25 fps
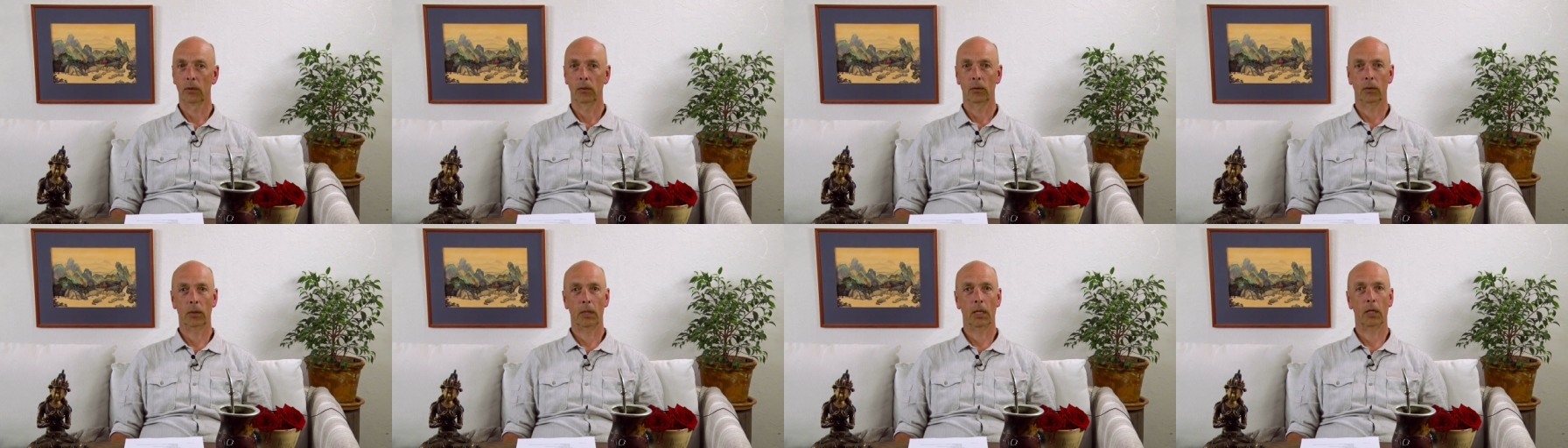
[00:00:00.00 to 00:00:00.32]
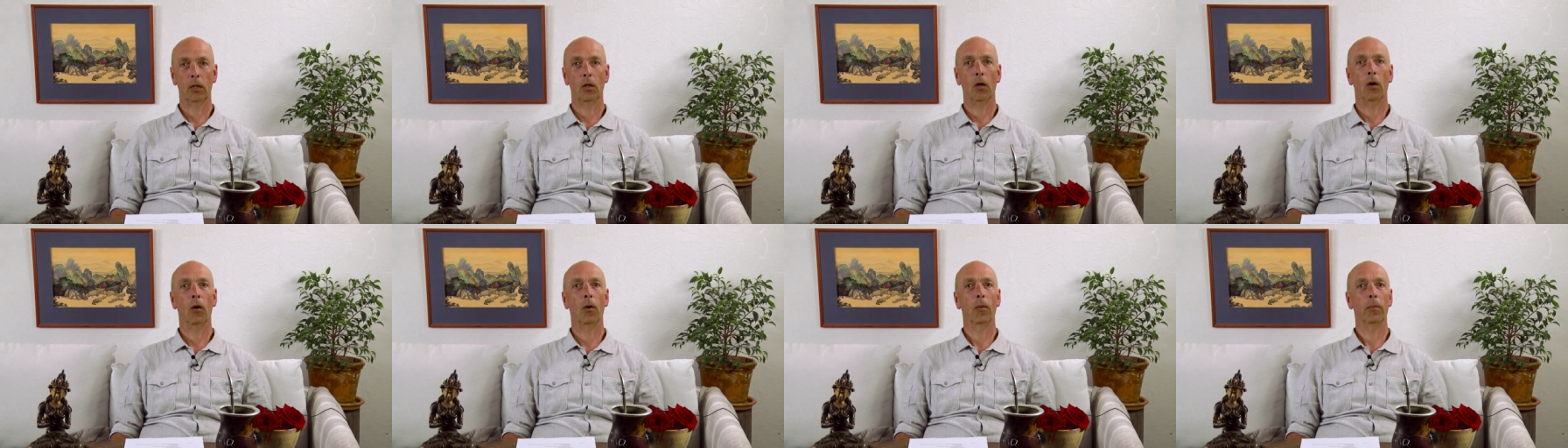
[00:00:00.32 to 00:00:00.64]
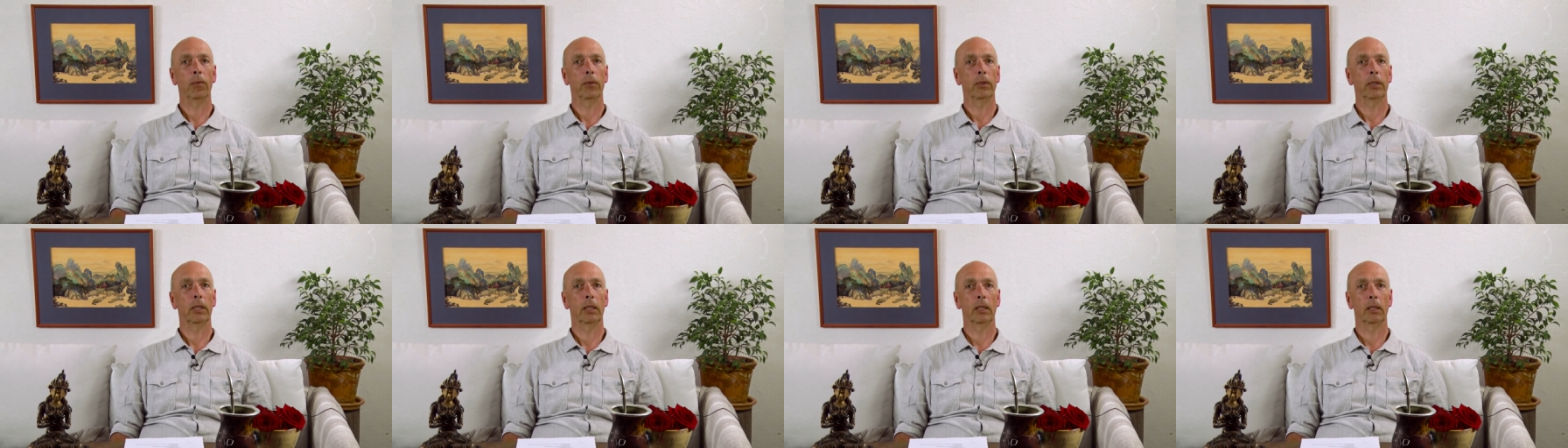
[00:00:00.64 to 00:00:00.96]
you can
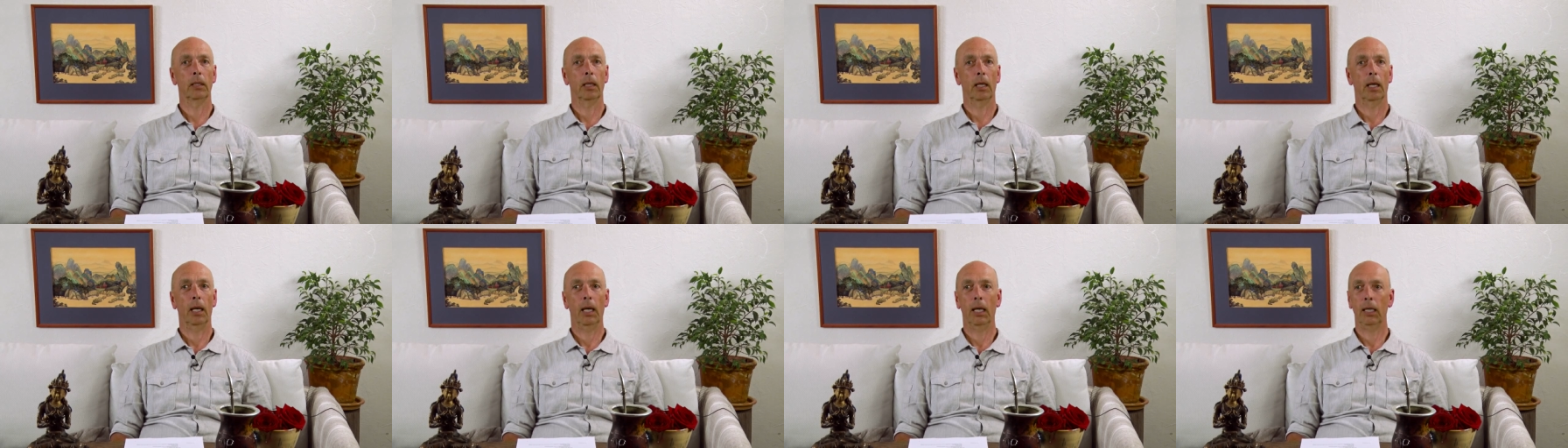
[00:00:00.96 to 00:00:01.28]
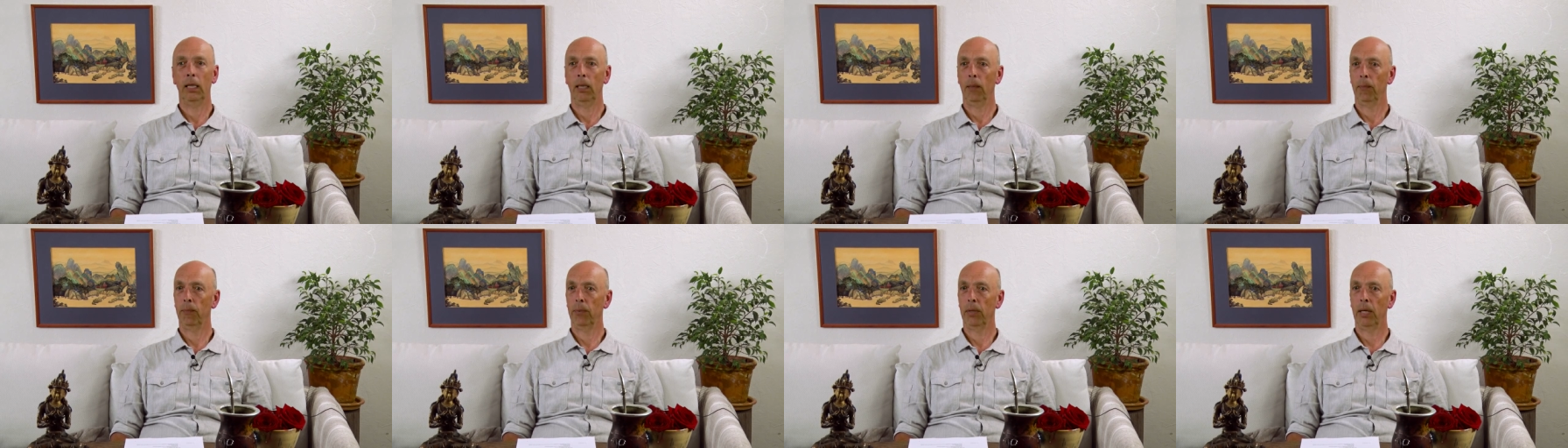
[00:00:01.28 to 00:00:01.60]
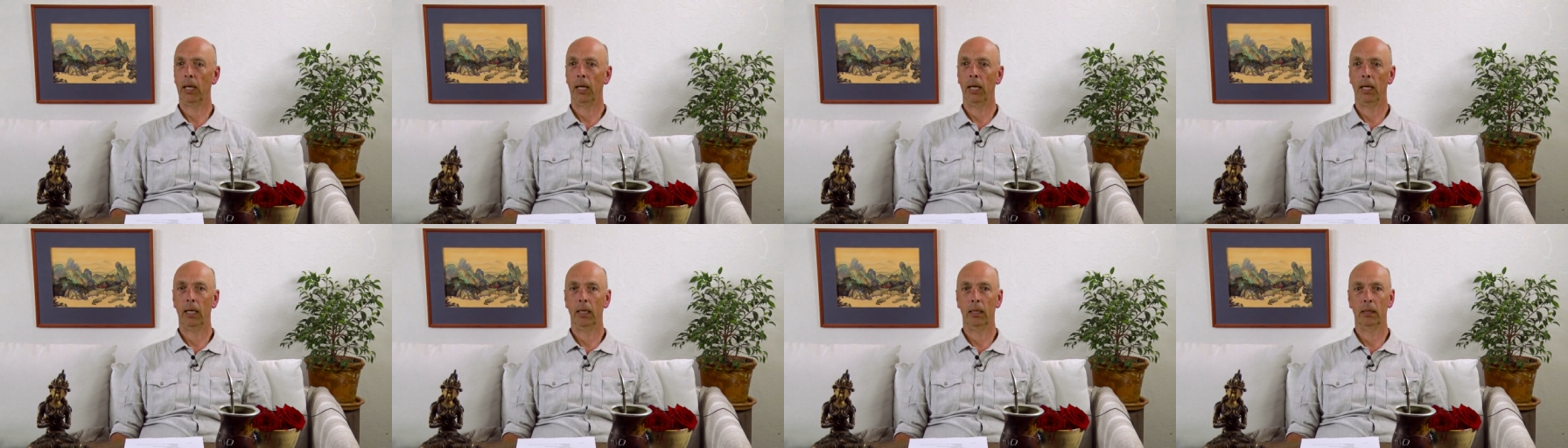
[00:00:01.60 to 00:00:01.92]
open it any
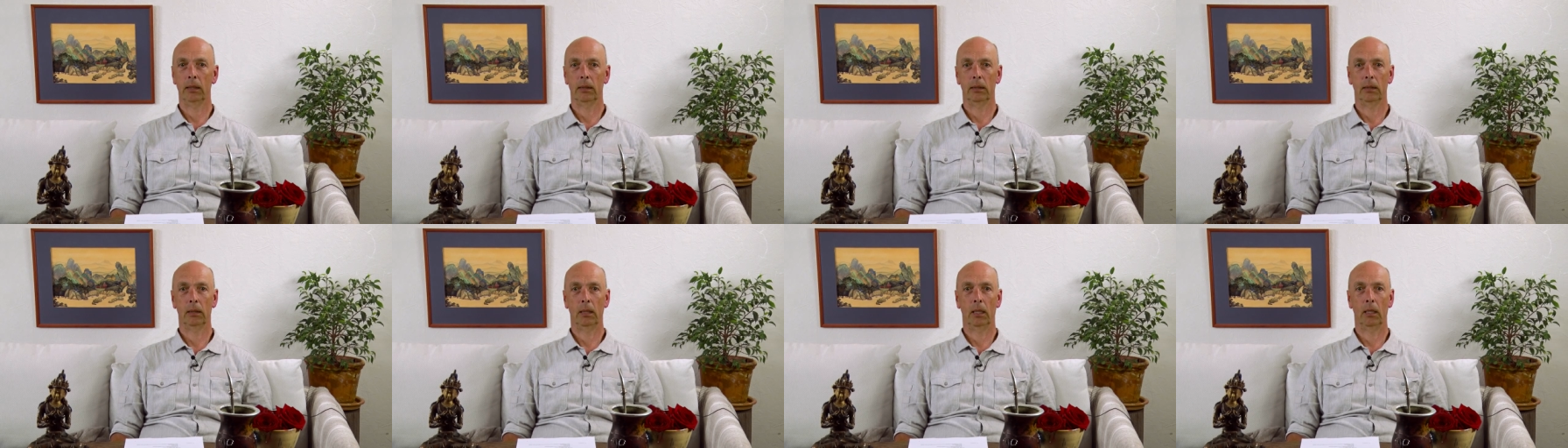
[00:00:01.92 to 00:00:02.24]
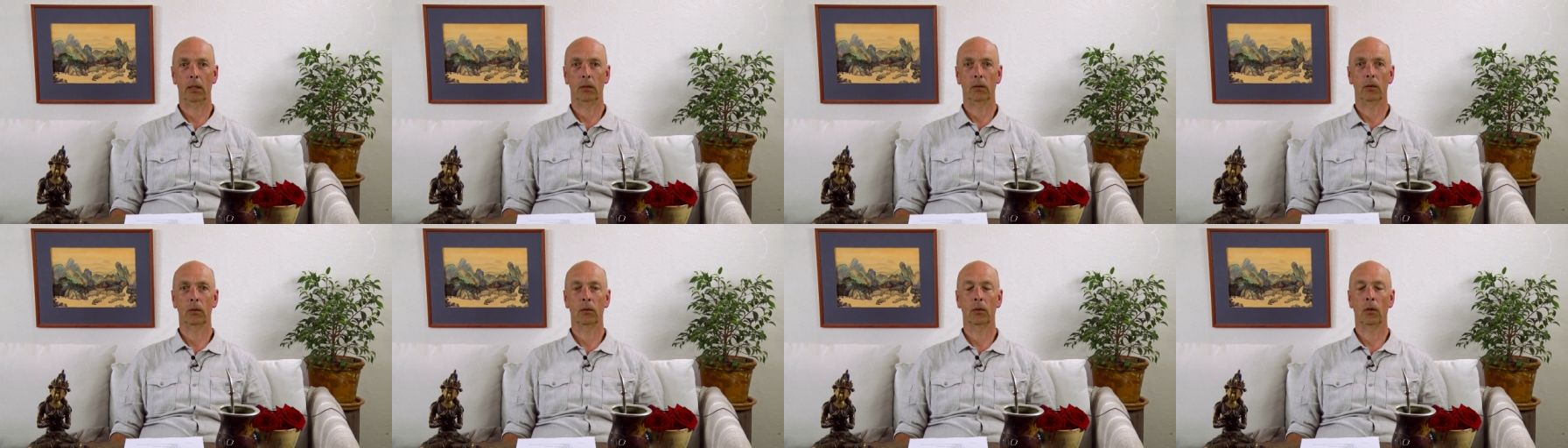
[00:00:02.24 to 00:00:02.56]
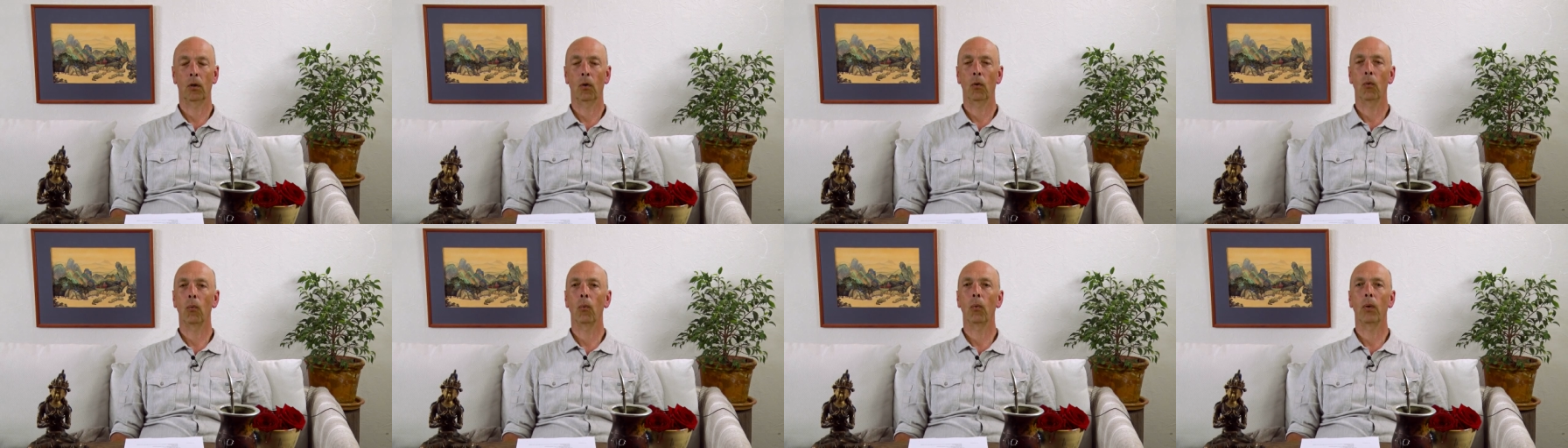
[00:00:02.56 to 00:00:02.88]
place and you
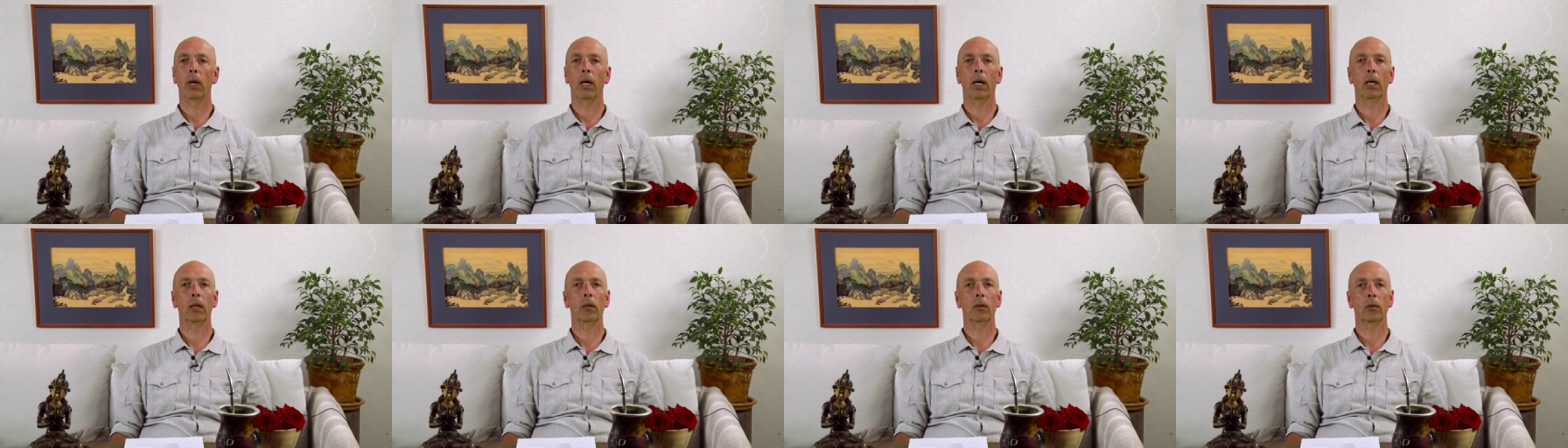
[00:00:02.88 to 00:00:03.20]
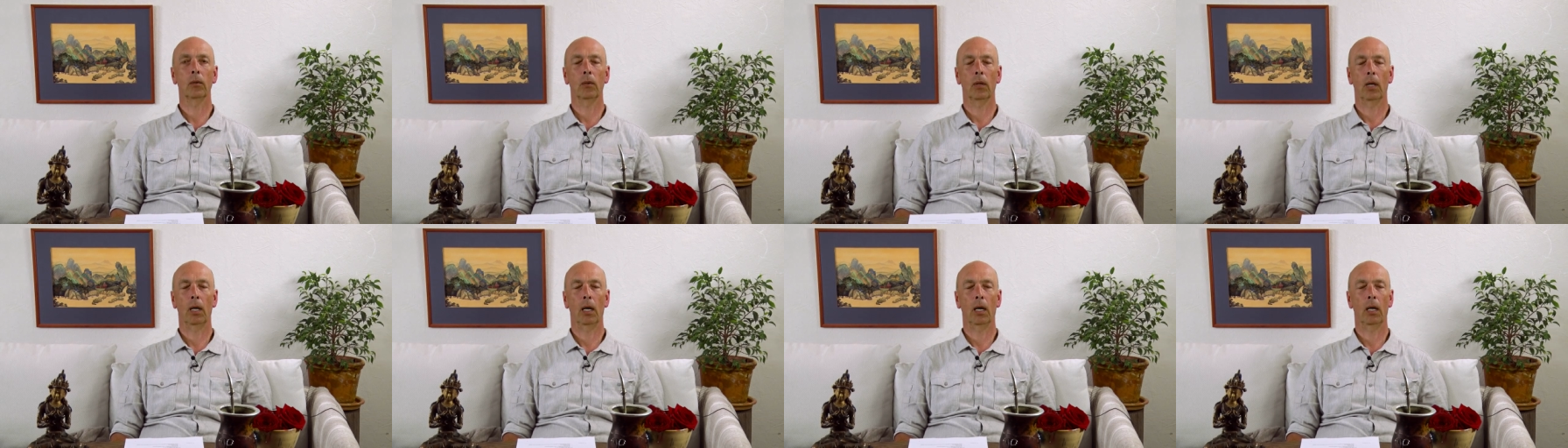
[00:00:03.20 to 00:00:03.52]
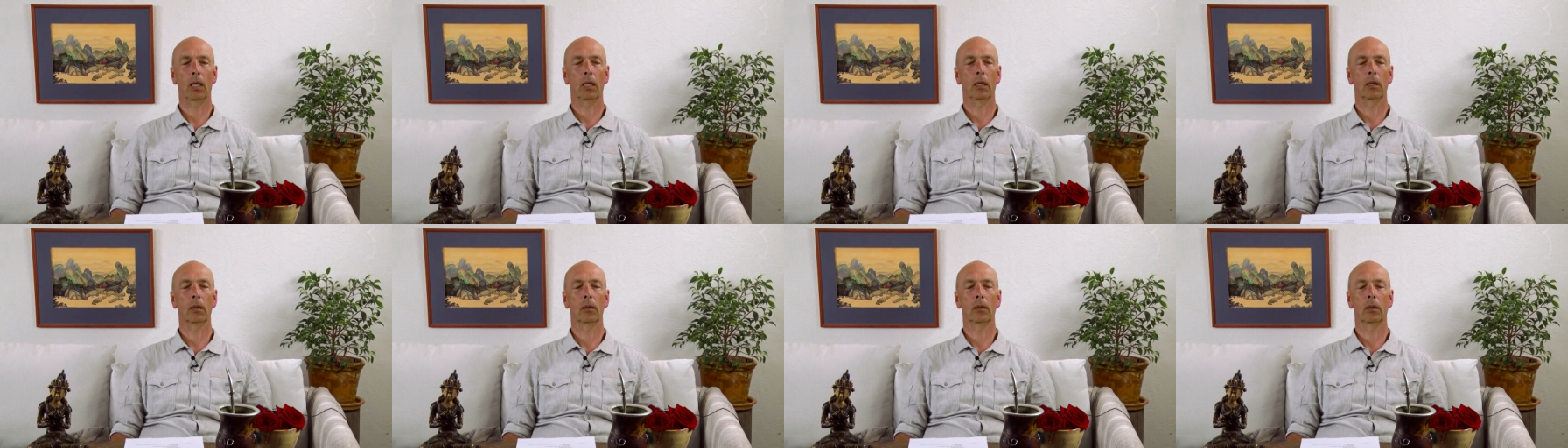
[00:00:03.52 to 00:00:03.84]
know where you
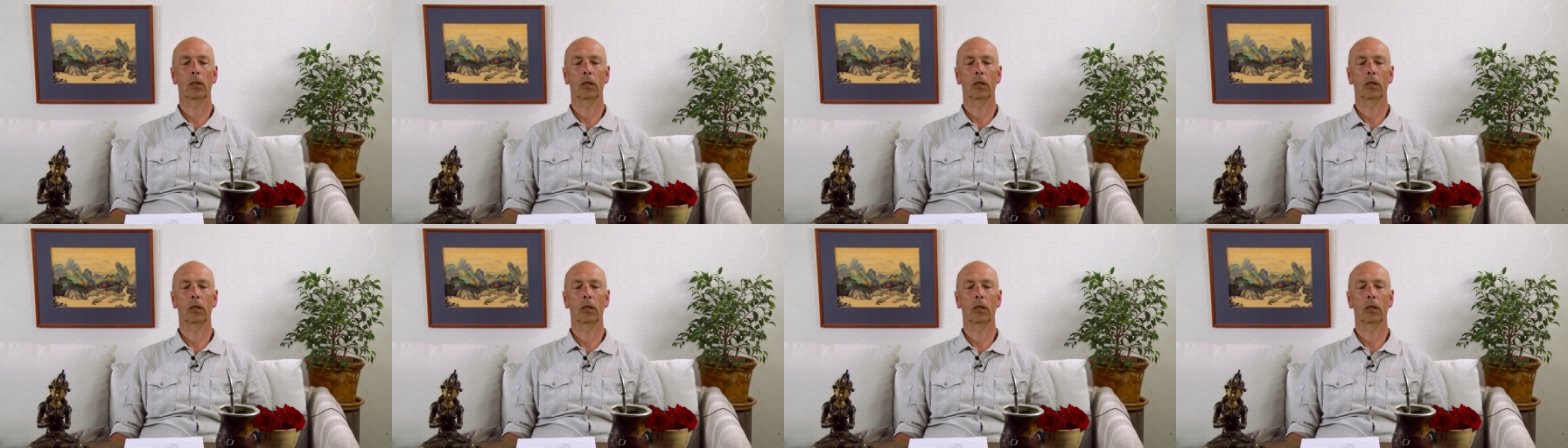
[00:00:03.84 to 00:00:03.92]
are